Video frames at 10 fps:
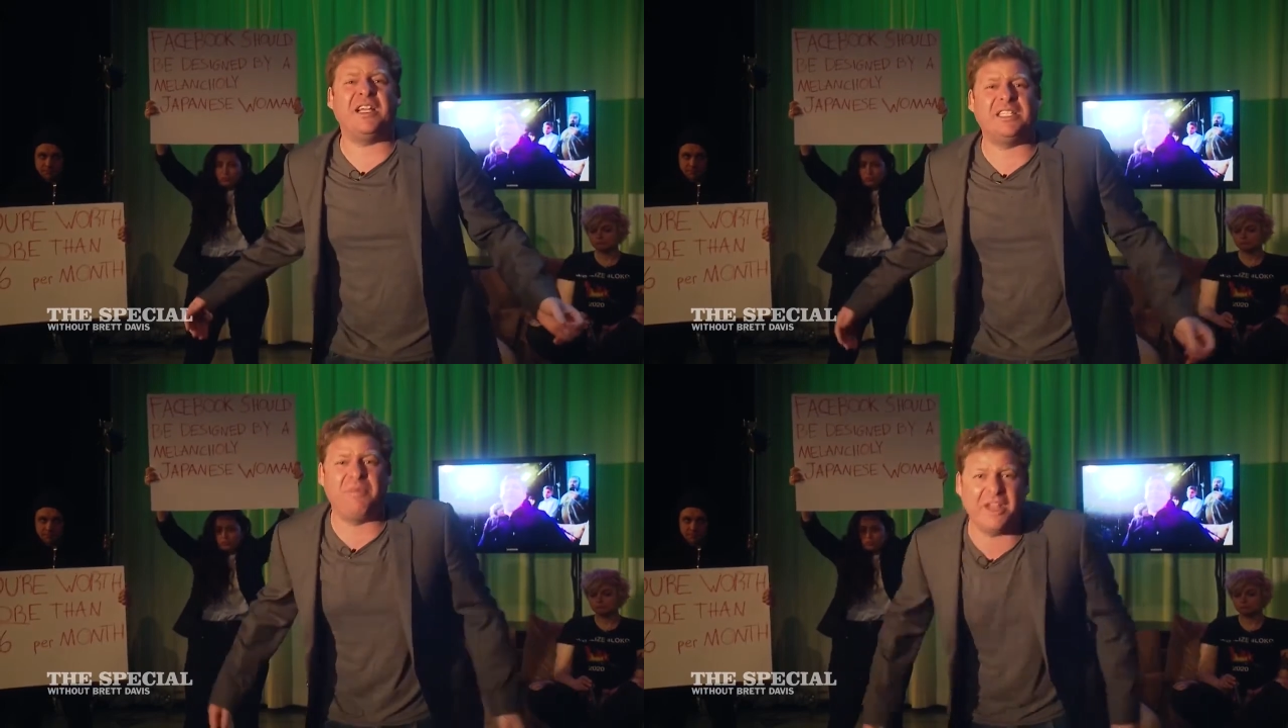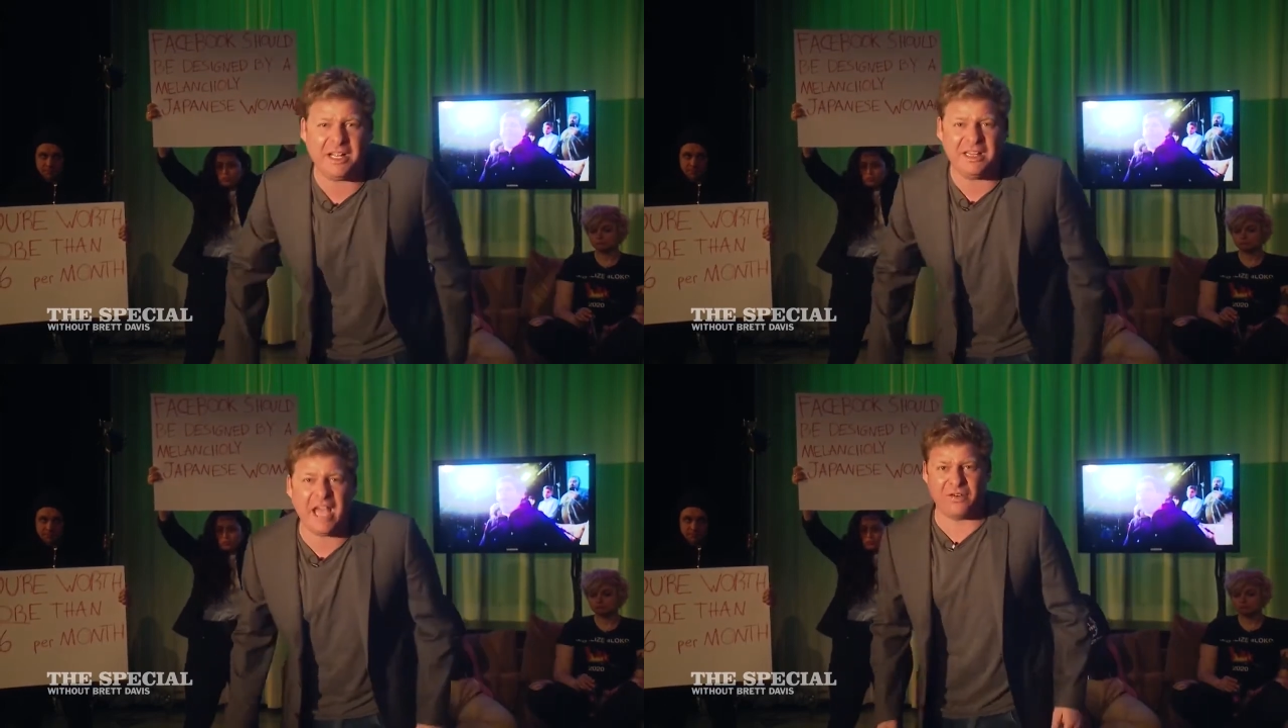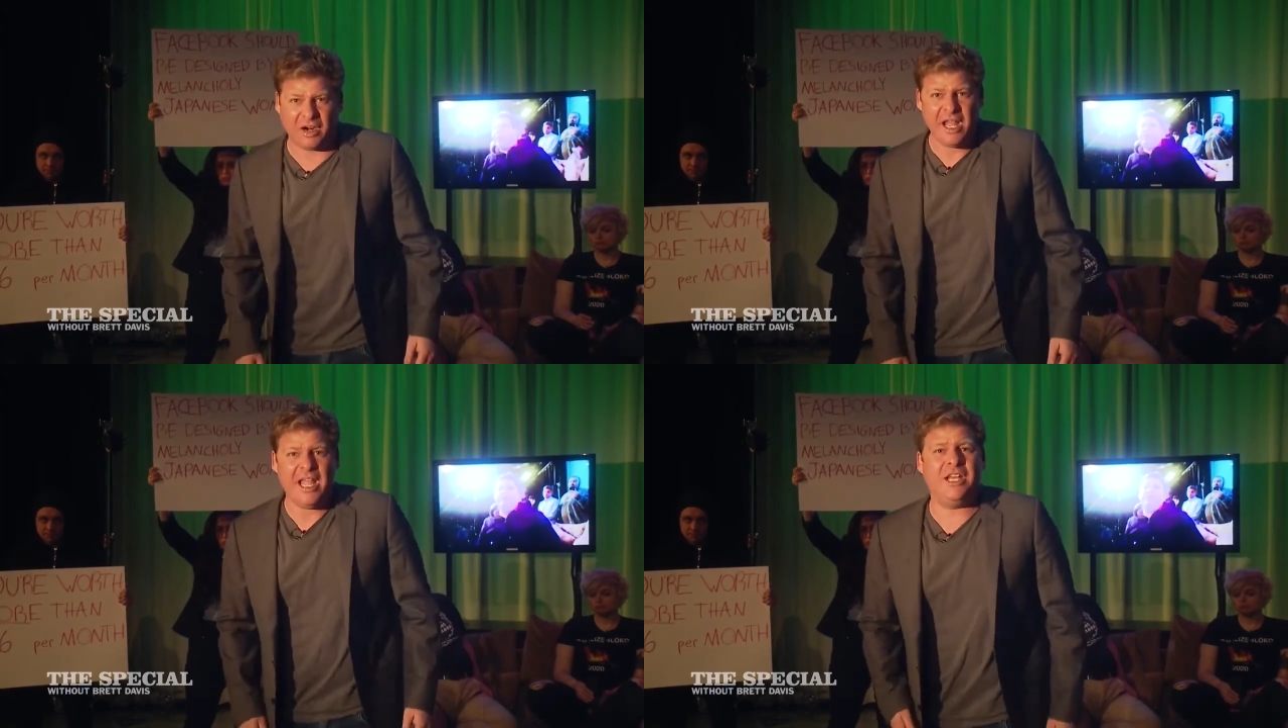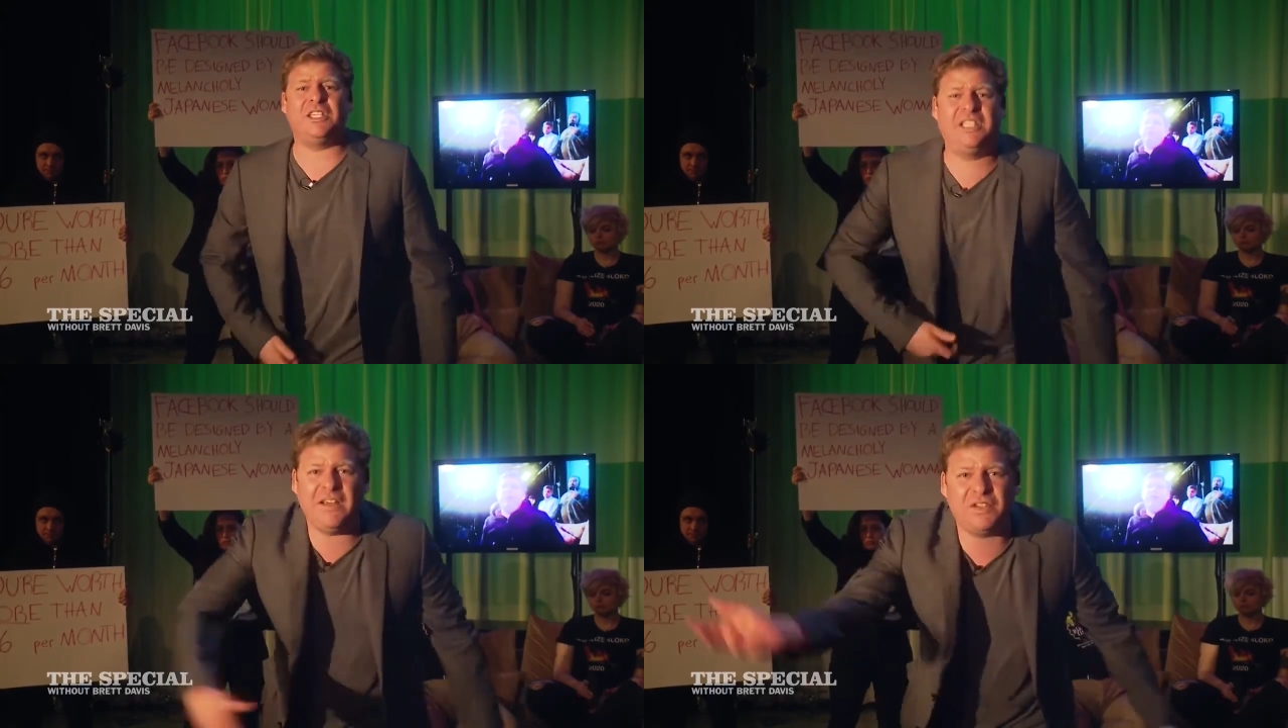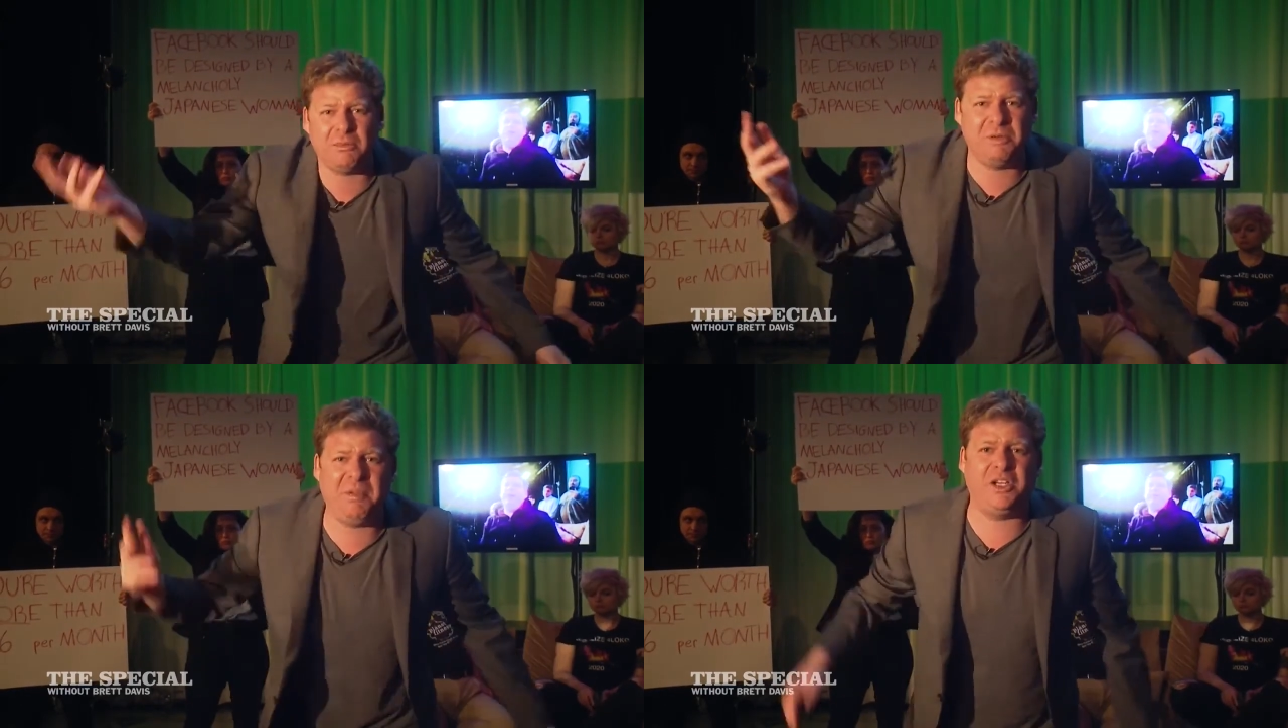of something clever. He just gives
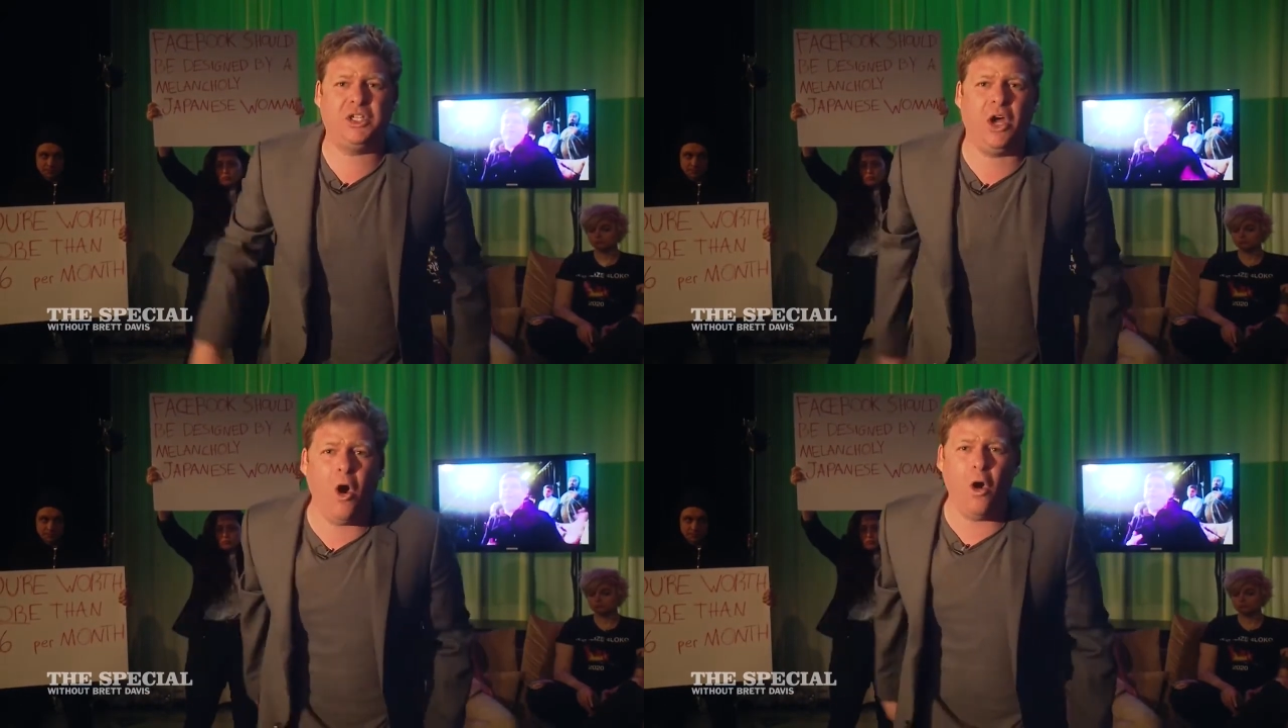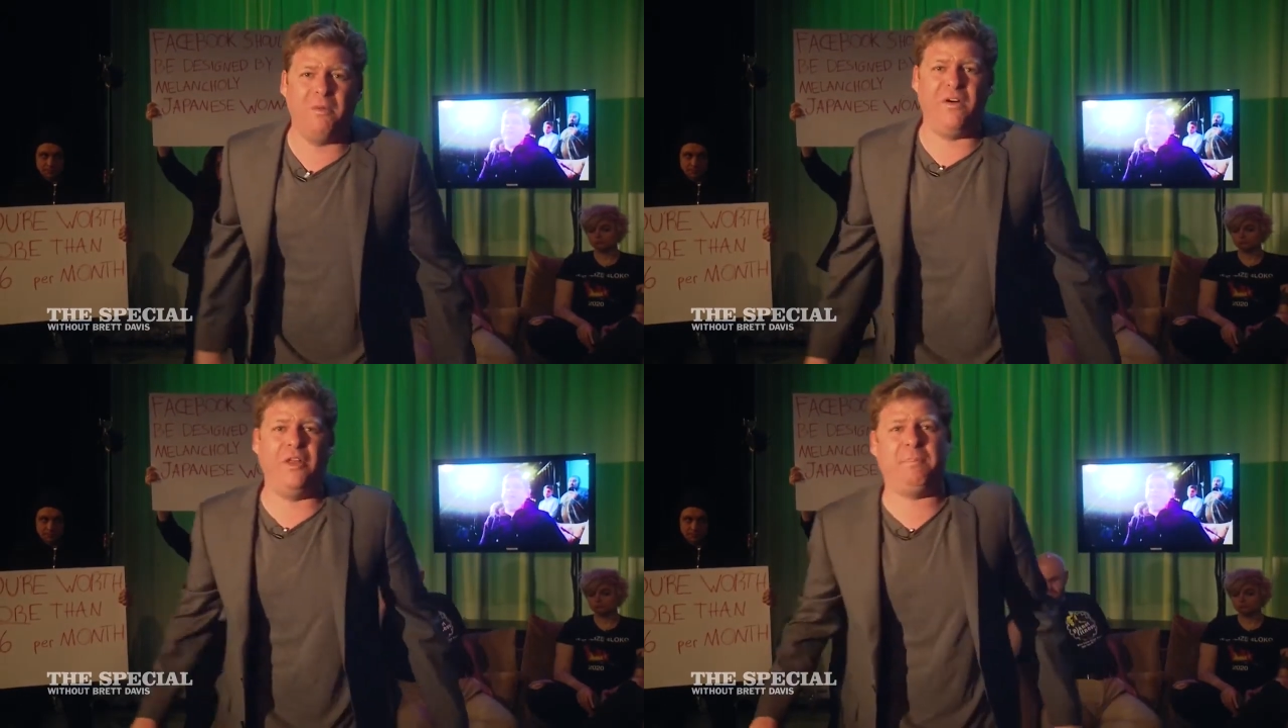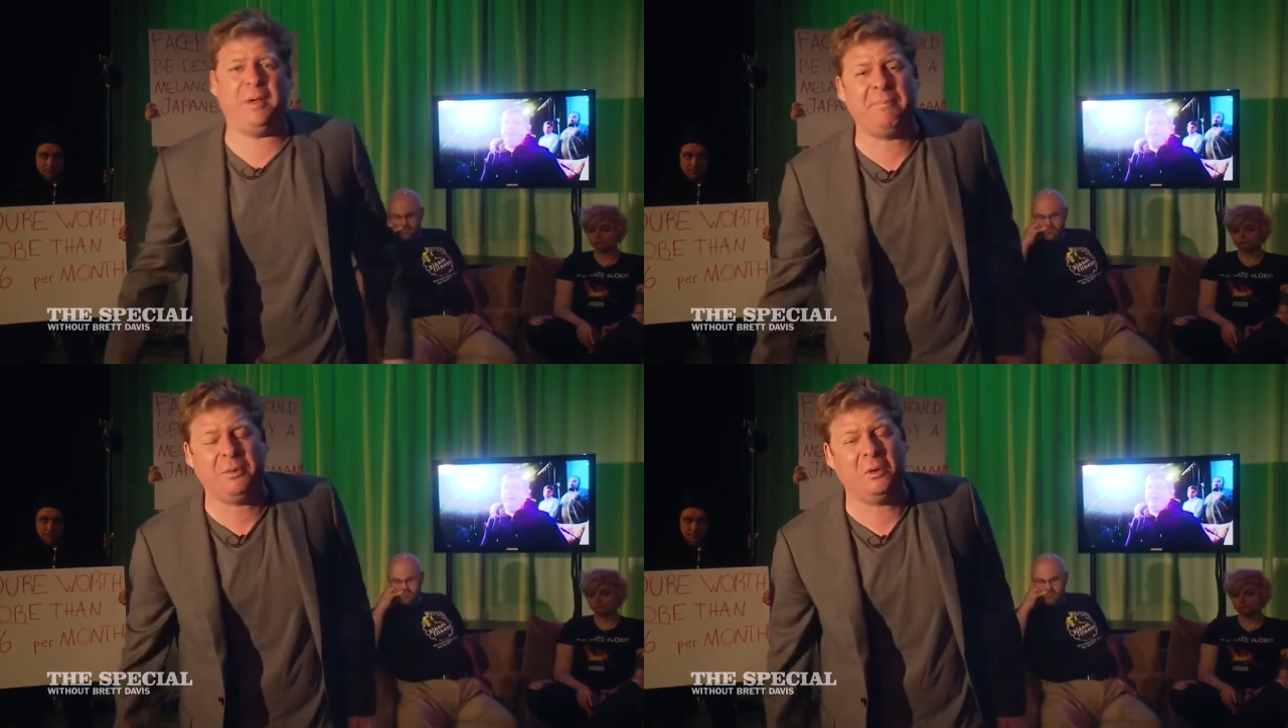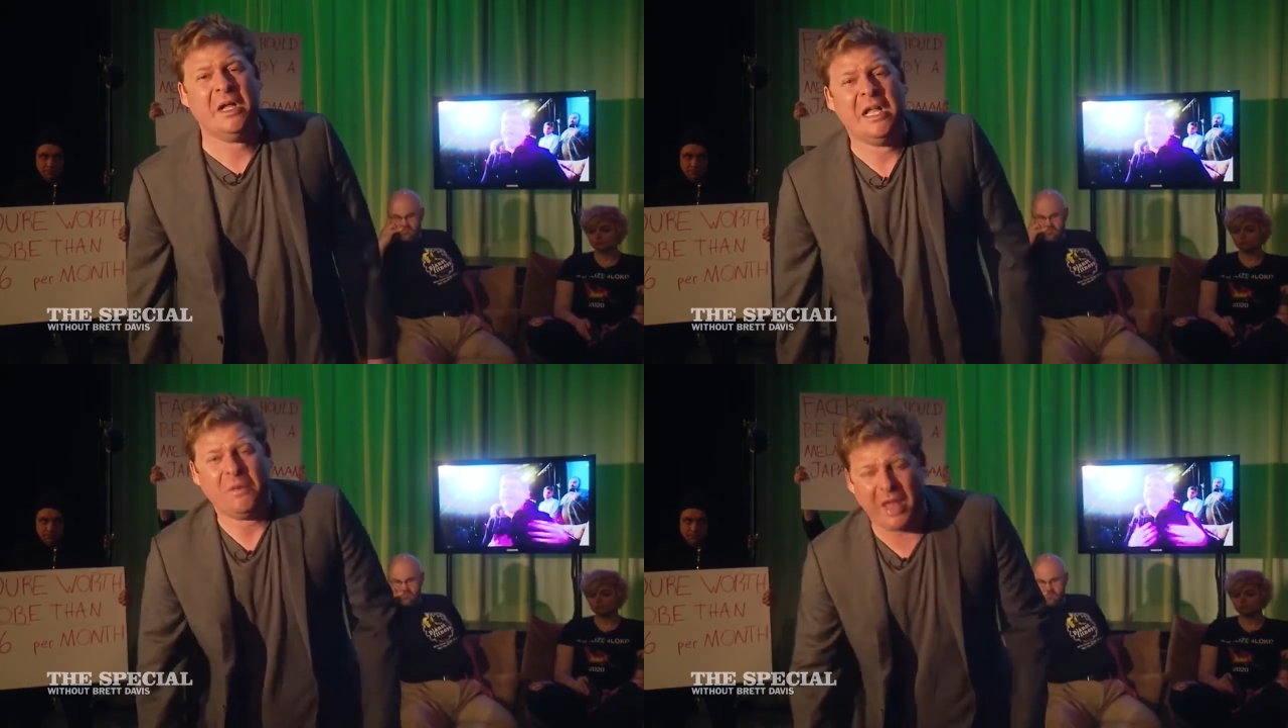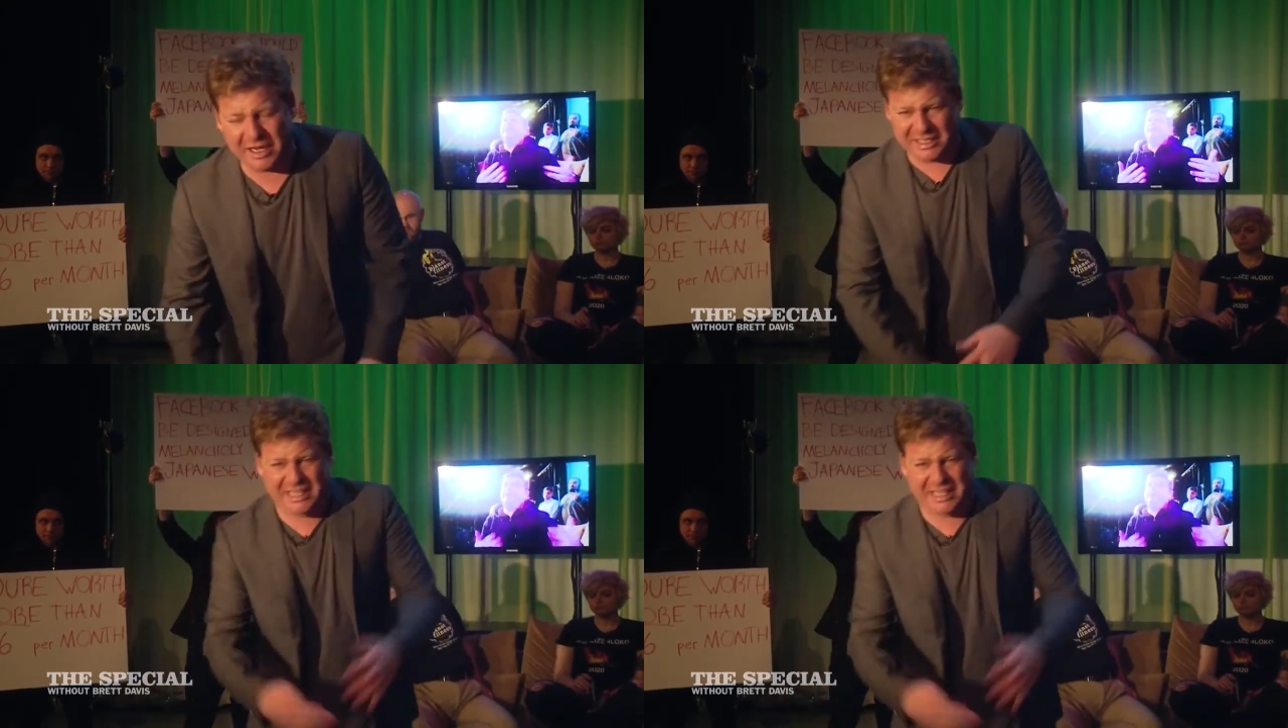them a big tome of all the people that he's